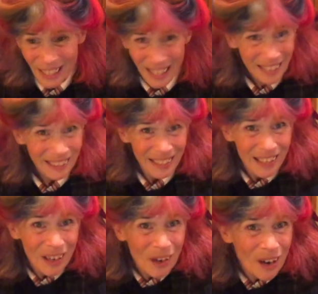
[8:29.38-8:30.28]
And
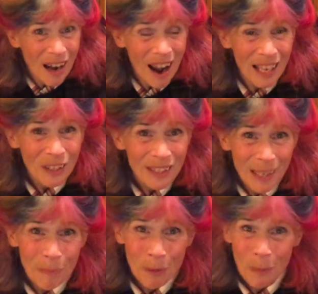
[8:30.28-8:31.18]
I looked
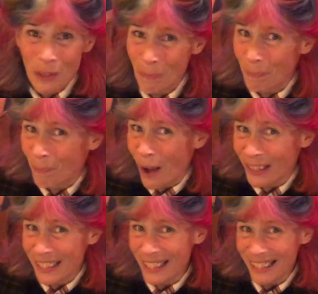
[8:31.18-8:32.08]
up the word
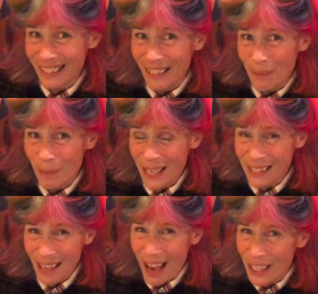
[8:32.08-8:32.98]
politic because
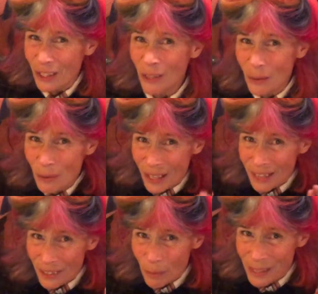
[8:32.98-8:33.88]
I knew
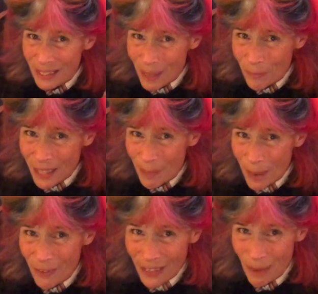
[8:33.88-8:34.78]
there was something
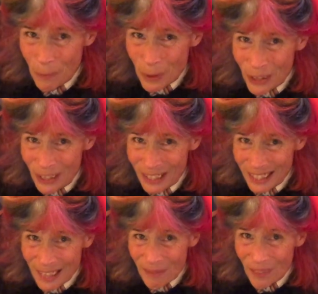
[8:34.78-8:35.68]
about that word
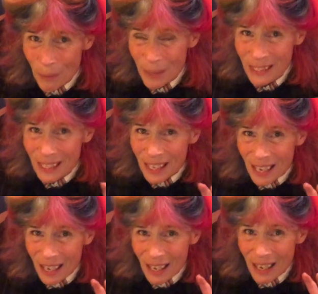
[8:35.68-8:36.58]
that was,
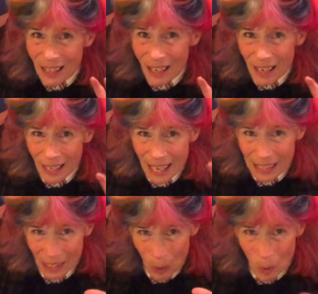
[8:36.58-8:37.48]
as
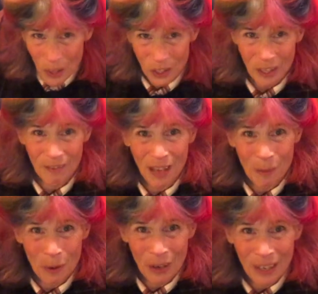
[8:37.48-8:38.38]
the origin of that
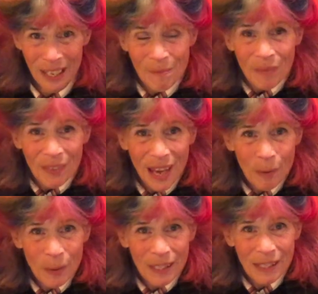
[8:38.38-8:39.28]
word, that
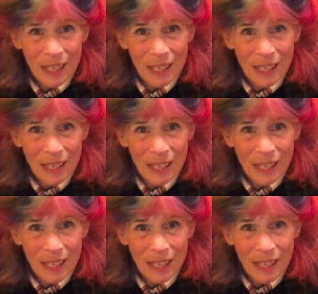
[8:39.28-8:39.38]
was